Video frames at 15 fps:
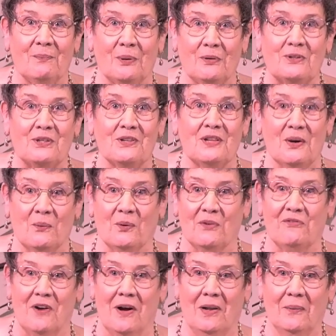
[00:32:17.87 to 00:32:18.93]
person that we're
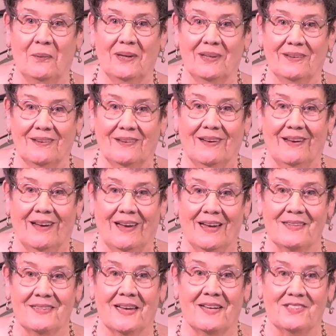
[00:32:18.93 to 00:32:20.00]
following
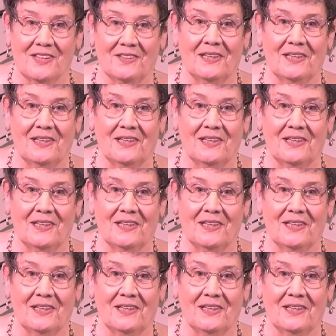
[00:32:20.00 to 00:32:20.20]
as